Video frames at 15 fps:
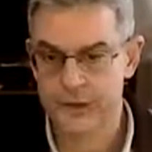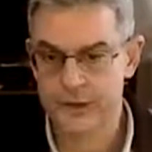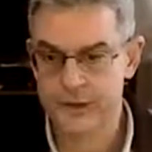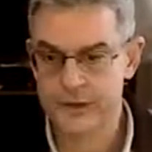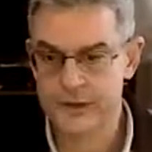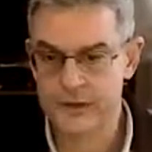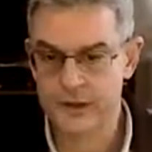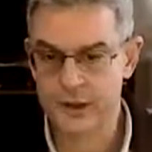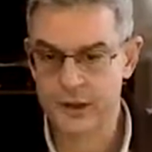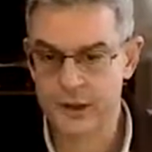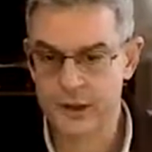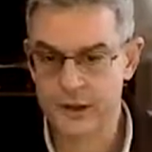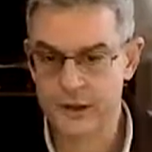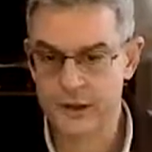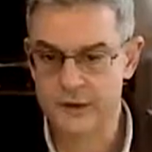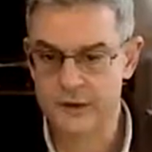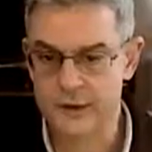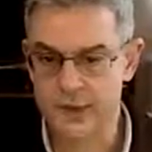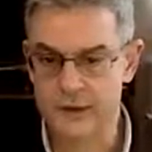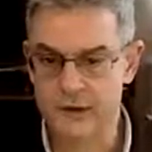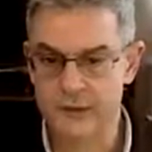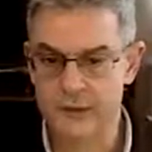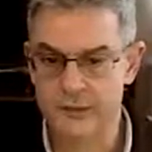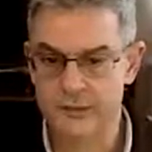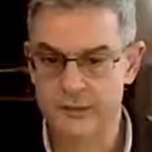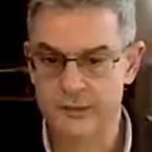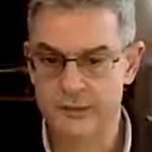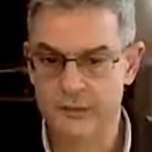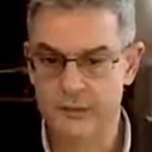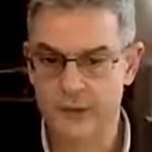This is the second day.
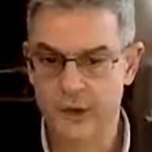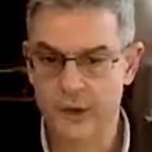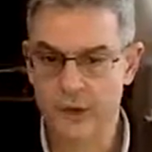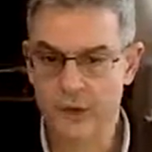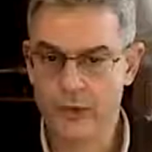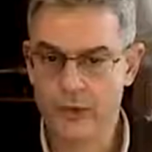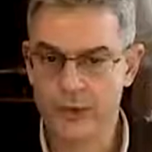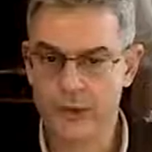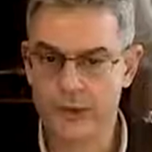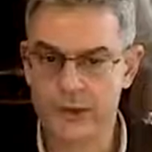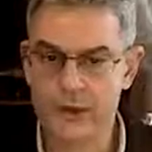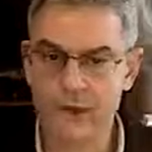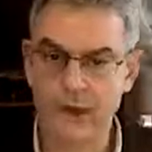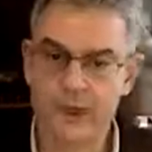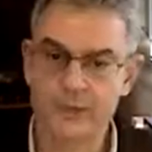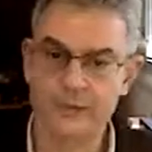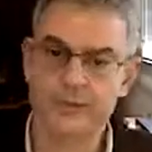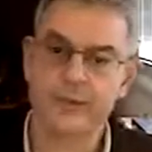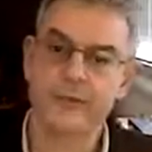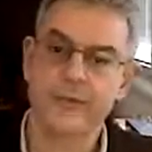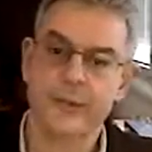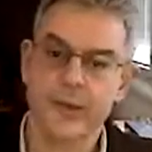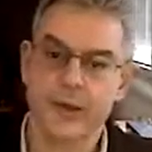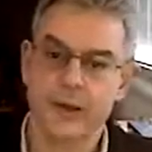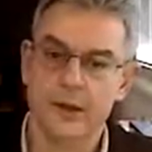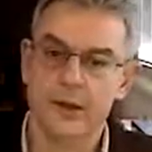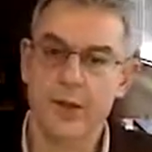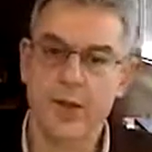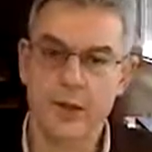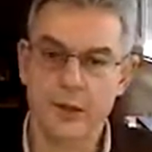On the third day,
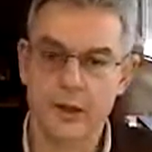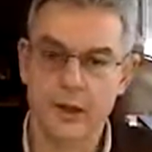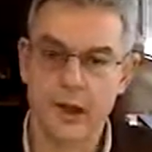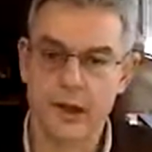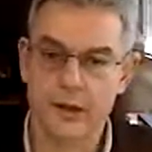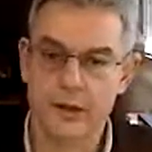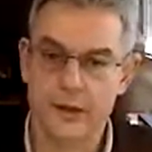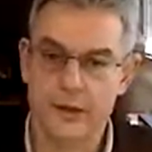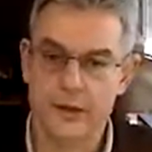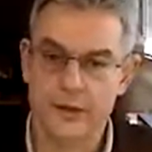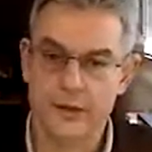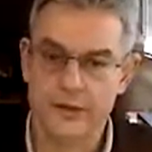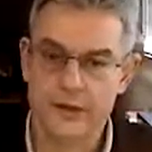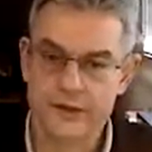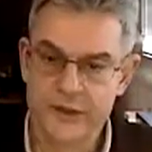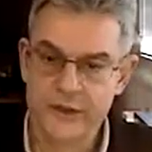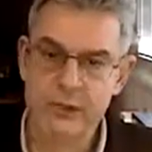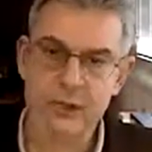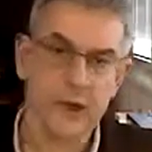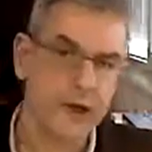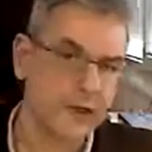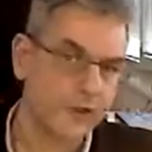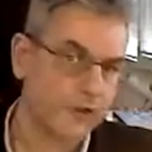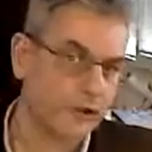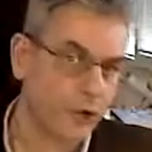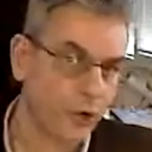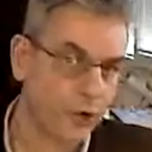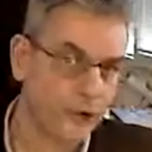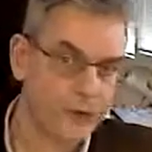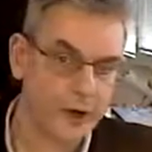we will simulate
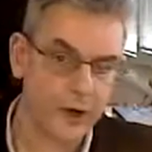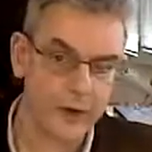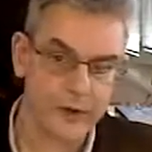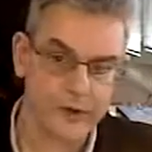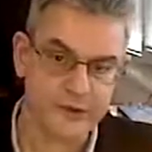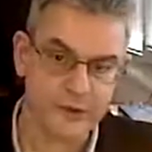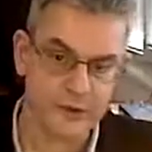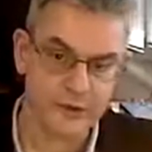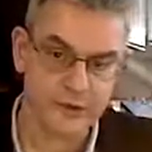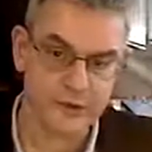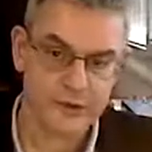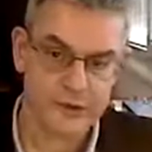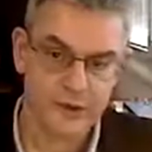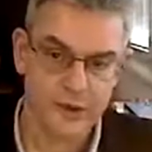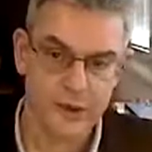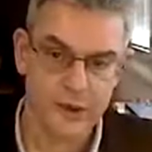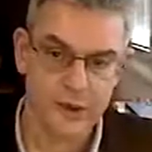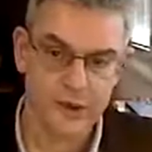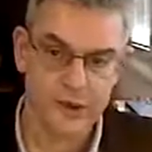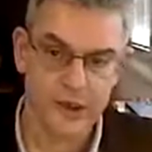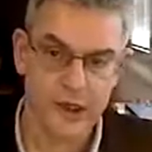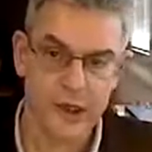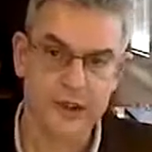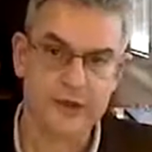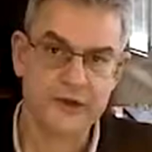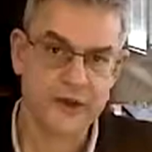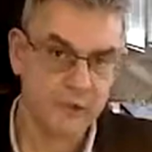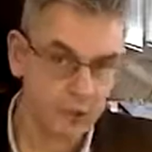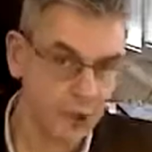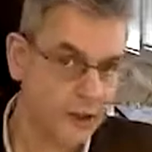cold therapy sessions and
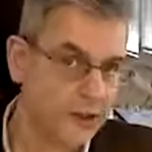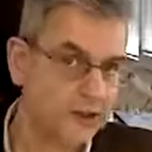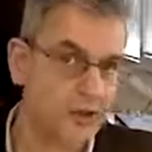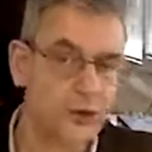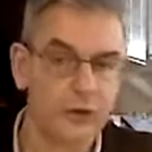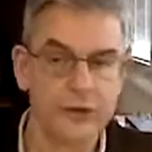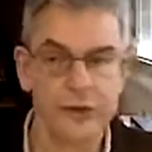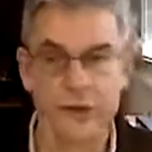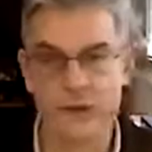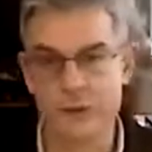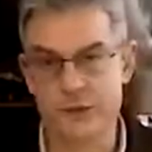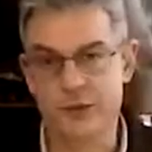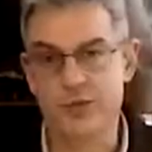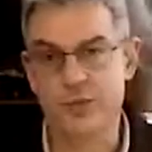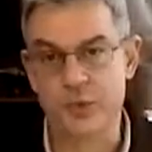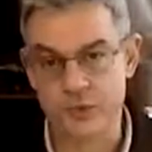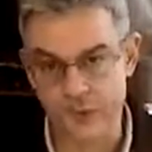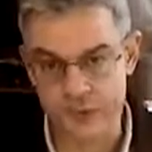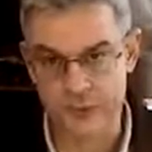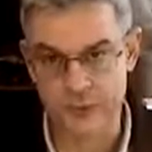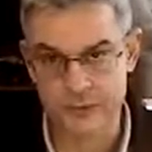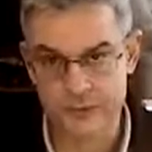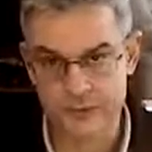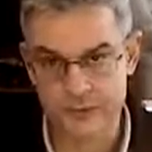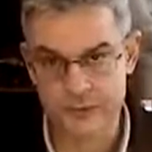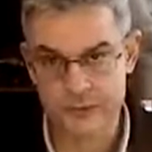simulate cold therapy supervision.